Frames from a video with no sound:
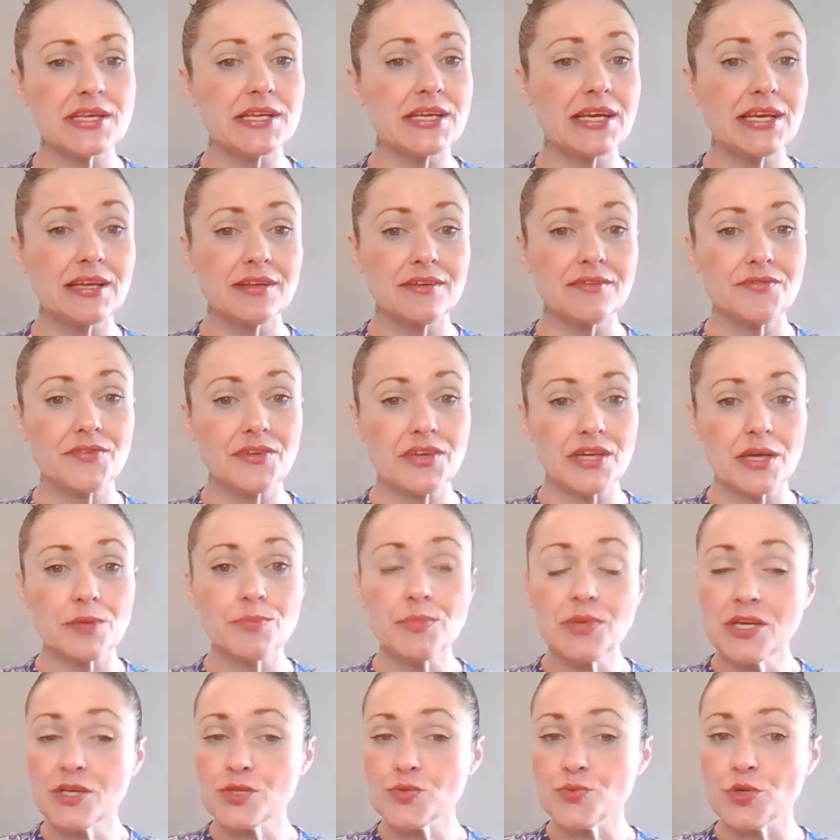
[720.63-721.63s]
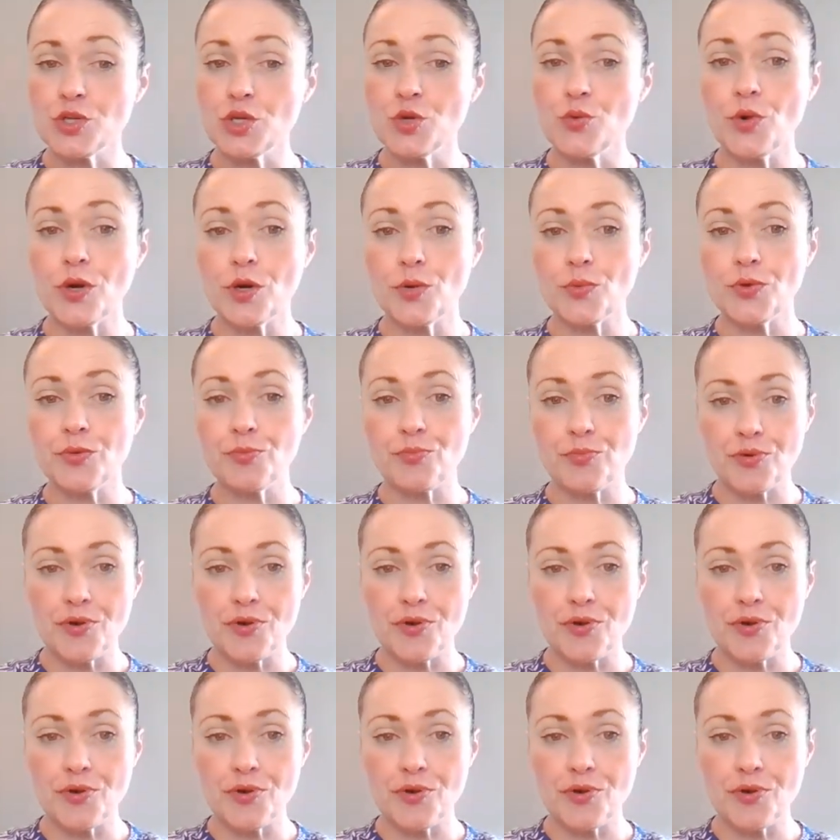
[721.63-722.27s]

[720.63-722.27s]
and infinite, because when you work with